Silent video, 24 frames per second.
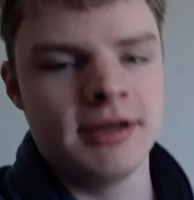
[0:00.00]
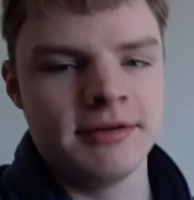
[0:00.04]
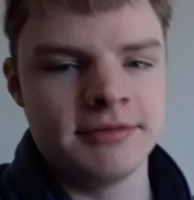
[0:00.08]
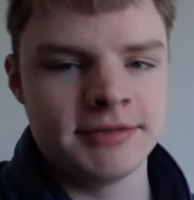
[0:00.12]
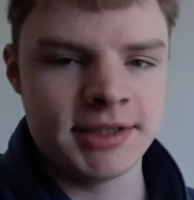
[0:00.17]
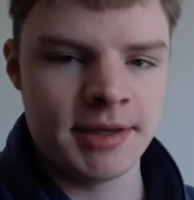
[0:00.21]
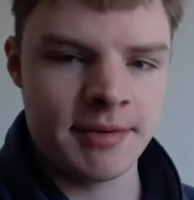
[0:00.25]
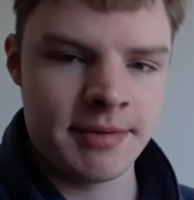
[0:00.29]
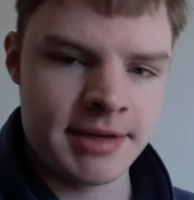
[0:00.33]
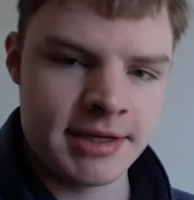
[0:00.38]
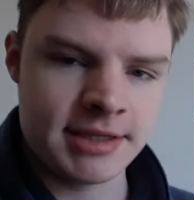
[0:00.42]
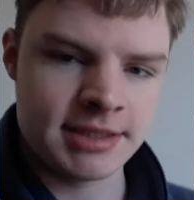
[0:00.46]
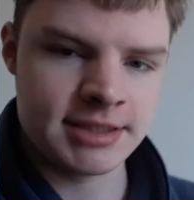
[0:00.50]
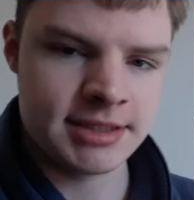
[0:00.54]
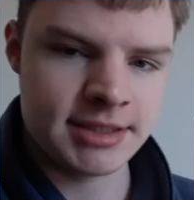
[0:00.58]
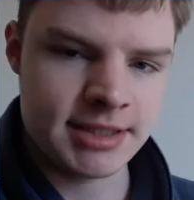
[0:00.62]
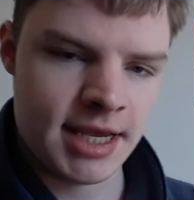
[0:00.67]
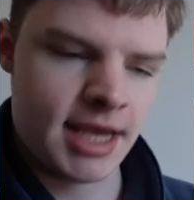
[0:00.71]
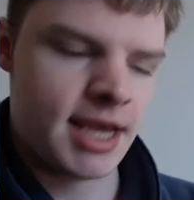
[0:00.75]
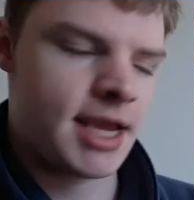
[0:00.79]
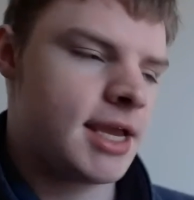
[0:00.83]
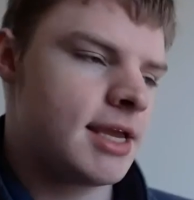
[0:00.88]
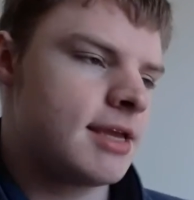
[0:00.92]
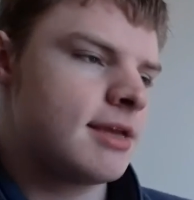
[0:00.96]
have something to
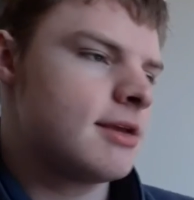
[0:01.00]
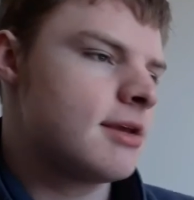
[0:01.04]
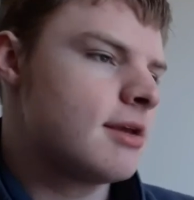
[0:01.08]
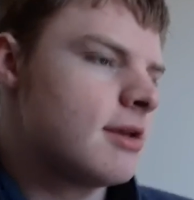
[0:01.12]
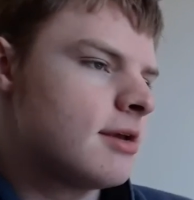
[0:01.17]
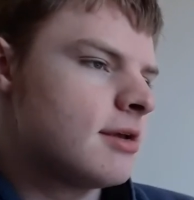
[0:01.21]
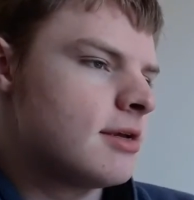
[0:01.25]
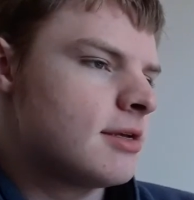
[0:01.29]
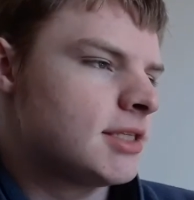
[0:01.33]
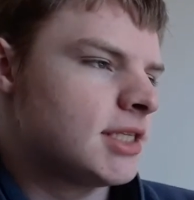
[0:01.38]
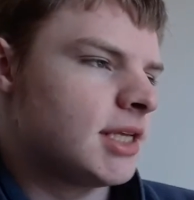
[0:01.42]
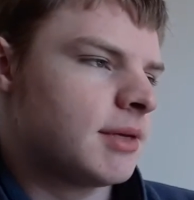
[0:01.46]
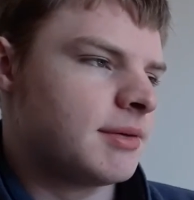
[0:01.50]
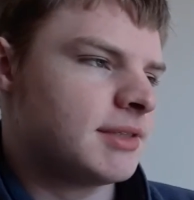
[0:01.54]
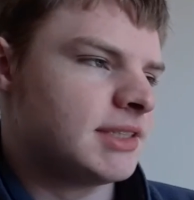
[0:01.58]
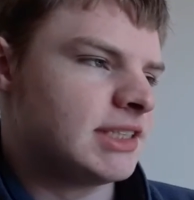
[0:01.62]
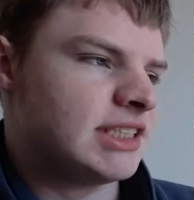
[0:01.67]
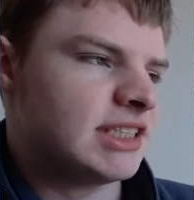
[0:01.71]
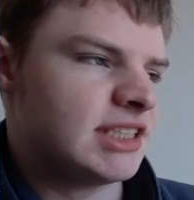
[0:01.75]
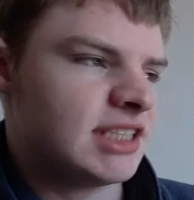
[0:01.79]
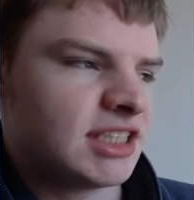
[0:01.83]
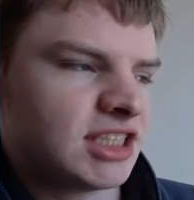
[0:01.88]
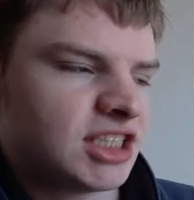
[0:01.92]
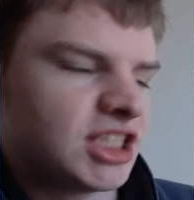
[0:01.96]
say, something
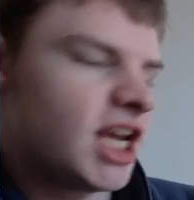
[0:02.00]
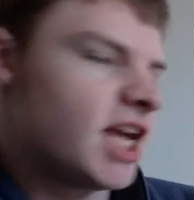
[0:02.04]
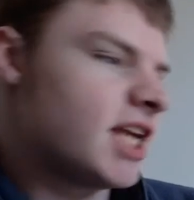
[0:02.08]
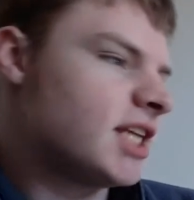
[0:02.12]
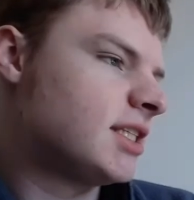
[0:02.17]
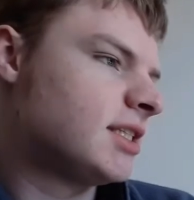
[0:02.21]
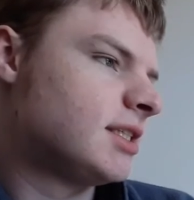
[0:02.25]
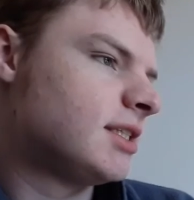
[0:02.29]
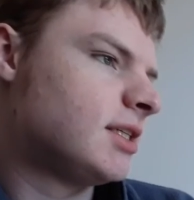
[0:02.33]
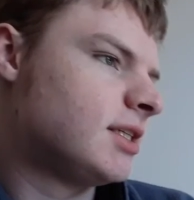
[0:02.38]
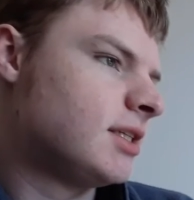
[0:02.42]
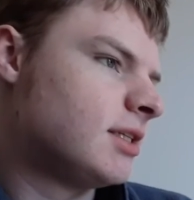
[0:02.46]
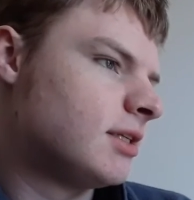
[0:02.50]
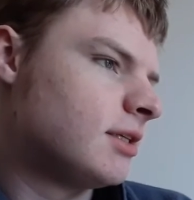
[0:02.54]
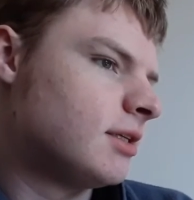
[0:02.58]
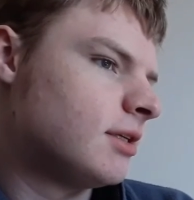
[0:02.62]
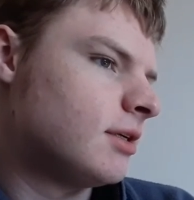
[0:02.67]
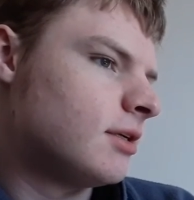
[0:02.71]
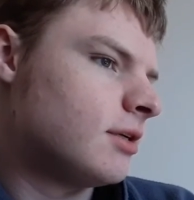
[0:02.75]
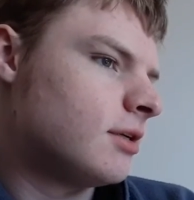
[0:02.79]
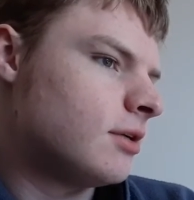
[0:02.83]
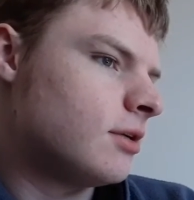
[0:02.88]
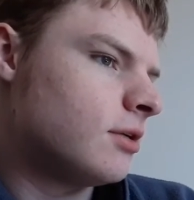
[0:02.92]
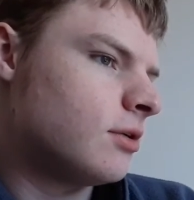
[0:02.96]
to suggest,
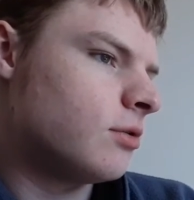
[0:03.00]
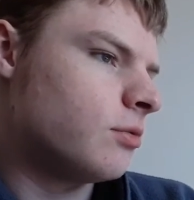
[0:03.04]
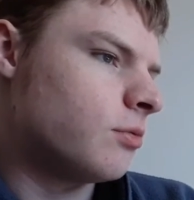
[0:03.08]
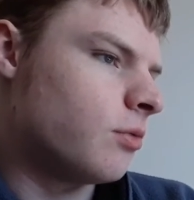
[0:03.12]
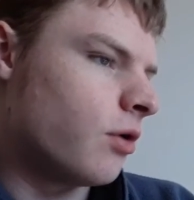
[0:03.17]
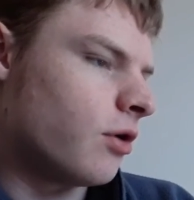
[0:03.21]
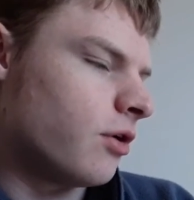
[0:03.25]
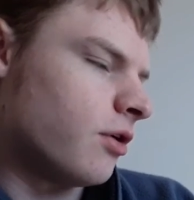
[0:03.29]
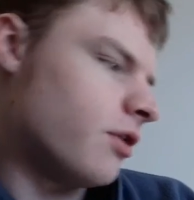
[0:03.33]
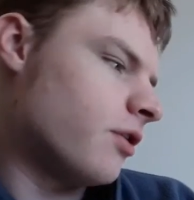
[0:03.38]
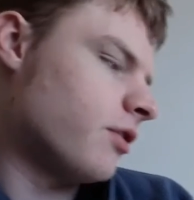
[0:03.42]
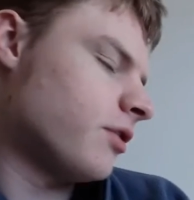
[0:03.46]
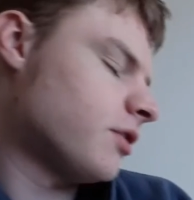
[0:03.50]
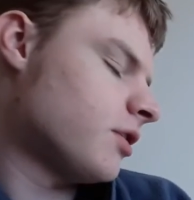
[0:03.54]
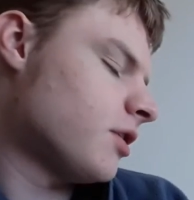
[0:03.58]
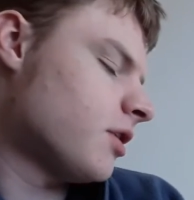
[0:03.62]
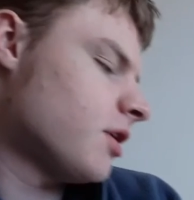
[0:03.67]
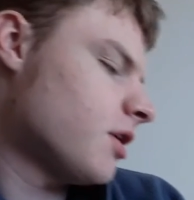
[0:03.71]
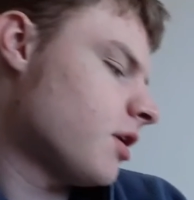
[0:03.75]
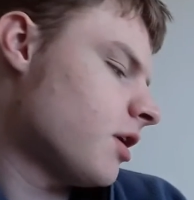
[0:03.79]
or whatnot.